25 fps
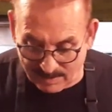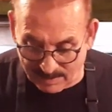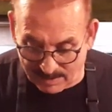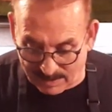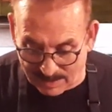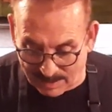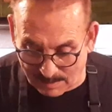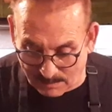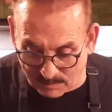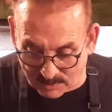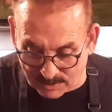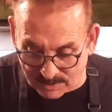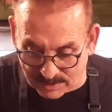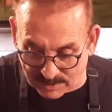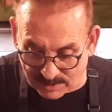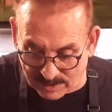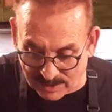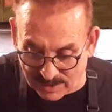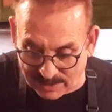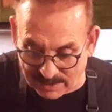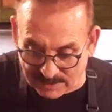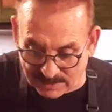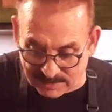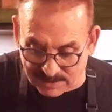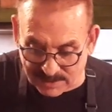And I'm going to
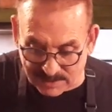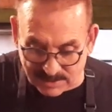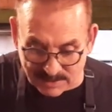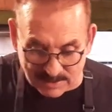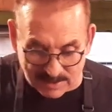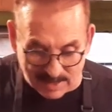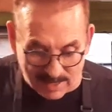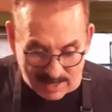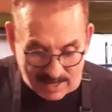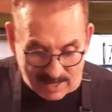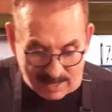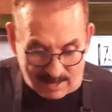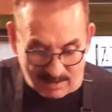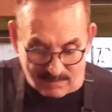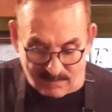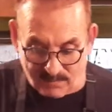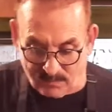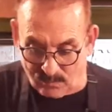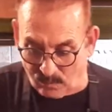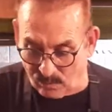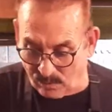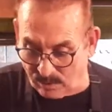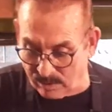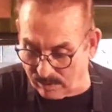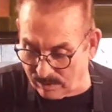slice this in half
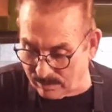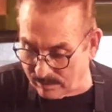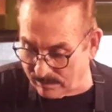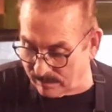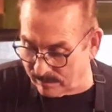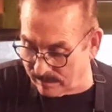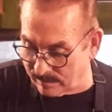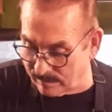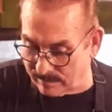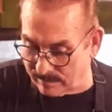for you.